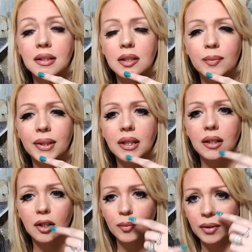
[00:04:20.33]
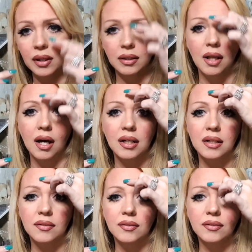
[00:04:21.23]
a little bit here, but a lot
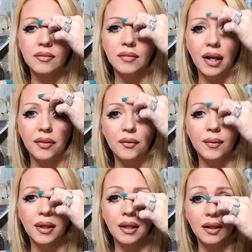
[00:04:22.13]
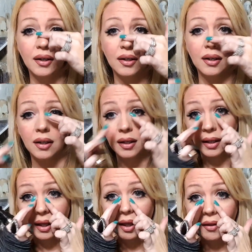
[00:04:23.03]
of right through here
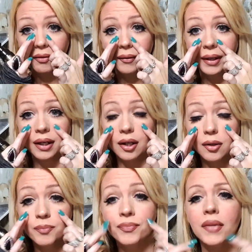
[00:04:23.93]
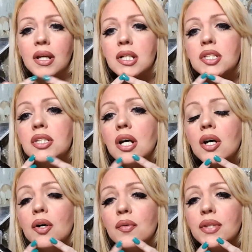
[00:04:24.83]
and through here.
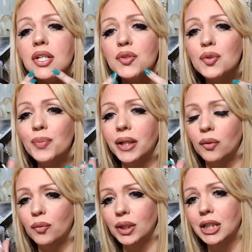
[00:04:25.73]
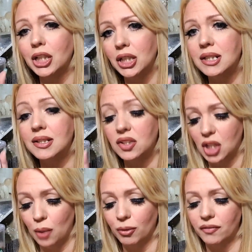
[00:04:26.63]
So this would be a really good
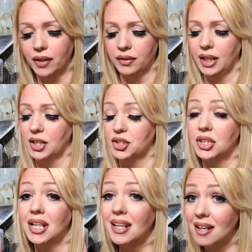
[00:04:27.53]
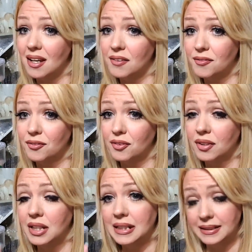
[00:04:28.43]
summer foundation if
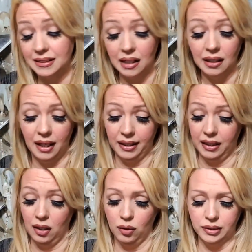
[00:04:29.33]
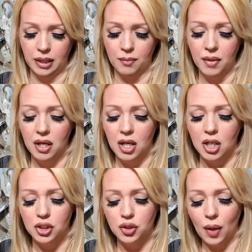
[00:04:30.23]
it's not lying and it holds up.
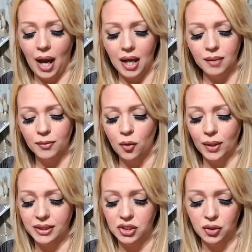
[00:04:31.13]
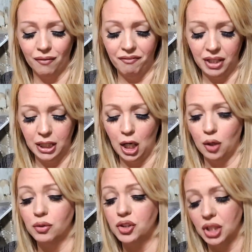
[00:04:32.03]
So I'm going to do a
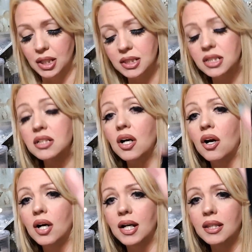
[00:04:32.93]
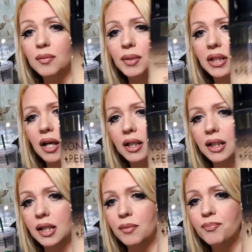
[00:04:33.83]
video just on the
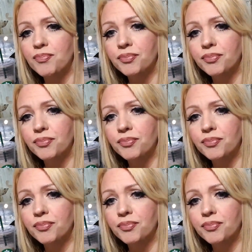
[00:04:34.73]
Milani,